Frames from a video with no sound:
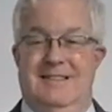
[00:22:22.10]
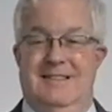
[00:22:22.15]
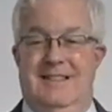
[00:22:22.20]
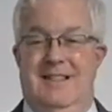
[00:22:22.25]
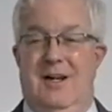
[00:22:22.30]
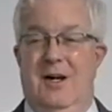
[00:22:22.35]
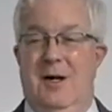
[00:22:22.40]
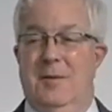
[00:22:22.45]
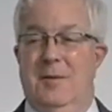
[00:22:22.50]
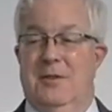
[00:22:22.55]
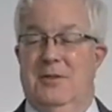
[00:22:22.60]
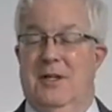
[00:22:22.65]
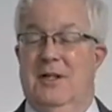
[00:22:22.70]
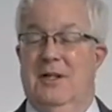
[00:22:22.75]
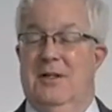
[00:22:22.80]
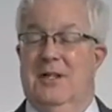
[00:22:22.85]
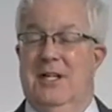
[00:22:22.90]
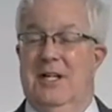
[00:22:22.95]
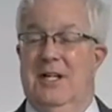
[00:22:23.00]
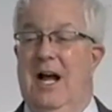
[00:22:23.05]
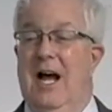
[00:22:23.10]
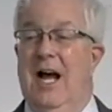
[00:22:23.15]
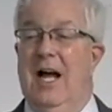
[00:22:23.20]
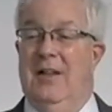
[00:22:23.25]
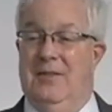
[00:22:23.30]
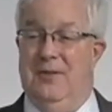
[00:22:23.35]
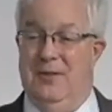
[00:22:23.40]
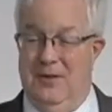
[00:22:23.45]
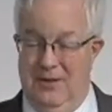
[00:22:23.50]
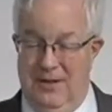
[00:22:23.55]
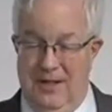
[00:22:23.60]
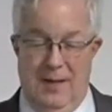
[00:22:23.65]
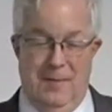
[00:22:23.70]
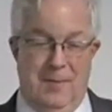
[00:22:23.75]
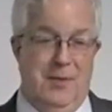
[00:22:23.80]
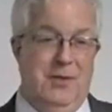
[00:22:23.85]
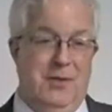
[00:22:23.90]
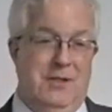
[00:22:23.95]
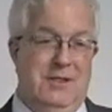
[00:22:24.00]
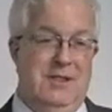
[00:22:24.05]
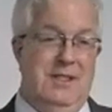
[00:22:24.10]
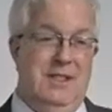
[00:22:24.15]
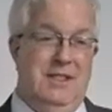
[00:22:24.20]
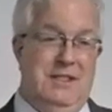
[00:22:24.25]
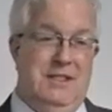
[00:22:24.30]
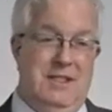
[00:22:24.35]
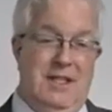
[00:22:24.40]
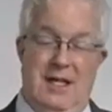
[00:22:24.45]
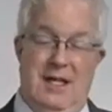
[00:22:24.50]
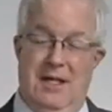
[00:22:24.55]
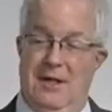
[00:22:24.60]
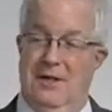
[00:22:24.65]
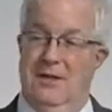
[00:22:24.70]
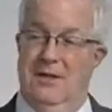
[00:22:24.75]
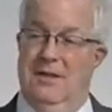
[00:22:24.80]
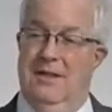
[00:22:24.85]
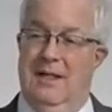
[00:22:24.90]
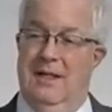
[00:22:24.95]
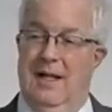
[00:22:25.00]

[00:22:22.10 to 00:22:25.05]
The arbitrator cannot throw that person in jail